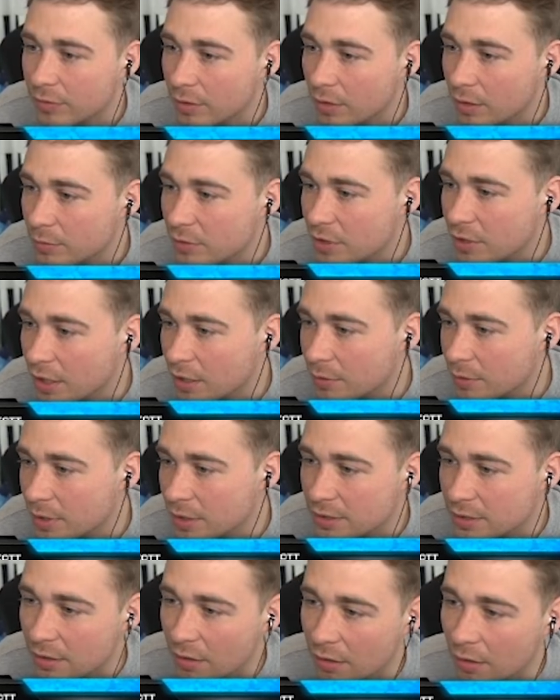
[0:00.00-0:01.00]
I'm genuinely
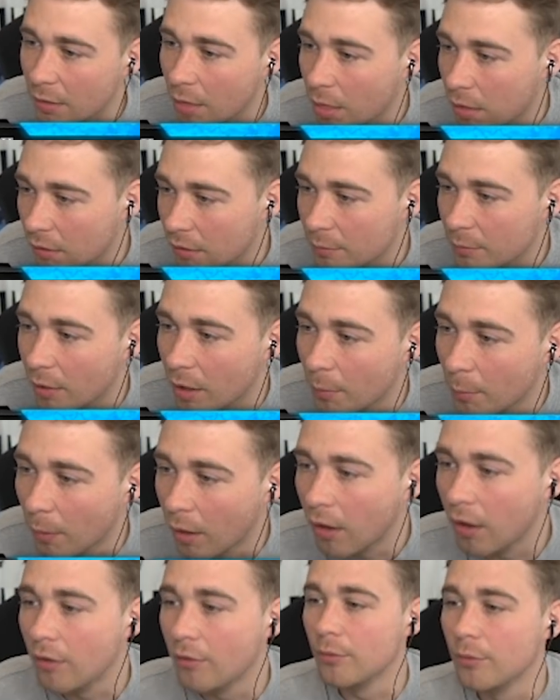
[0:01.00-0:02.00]
sorry that my
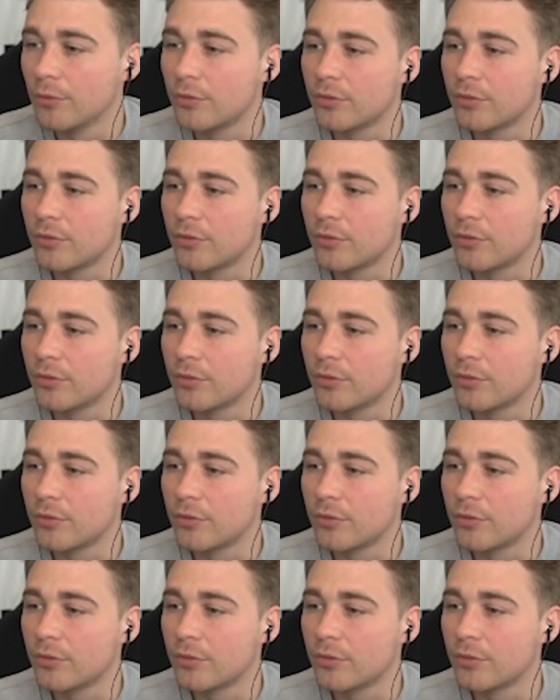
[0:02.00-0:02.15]
mind